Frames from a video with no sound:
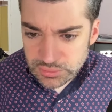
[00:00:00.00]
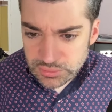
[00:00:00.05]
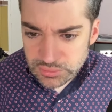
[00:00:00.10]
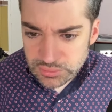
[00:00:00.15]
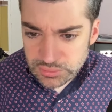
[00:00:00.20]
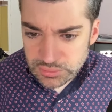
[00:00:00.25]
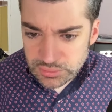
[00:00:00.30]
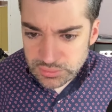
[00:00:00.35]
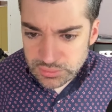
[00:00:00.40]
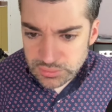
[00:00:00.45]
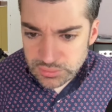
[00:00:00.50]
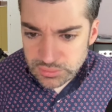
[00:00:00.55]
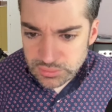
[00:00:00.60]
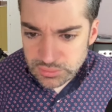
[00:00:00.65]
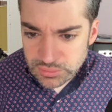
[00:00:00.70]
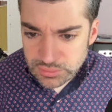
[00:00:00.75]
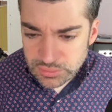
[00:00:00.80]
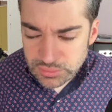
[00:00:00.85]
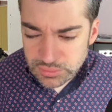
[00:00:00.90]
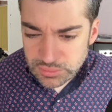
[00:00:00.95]

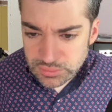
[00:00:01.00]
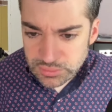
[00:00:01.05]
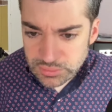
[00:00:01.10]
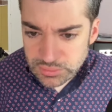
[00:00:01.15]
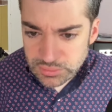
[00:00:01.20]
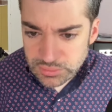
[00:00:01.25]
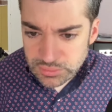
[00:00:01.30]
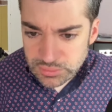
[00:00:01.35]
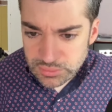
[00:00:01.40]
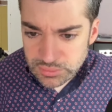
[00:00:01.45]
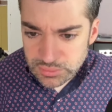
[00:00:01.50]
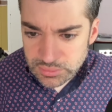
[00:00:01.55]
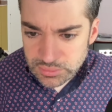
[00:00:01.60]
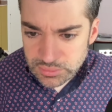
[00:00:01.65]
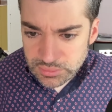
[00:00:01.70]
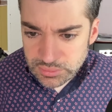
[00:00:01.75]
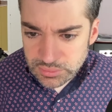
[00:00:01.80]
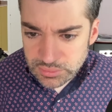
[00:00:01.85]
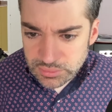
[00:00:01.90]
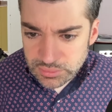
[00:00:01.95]

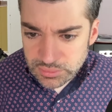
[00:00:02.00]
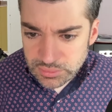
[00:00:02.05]
(no one is talking)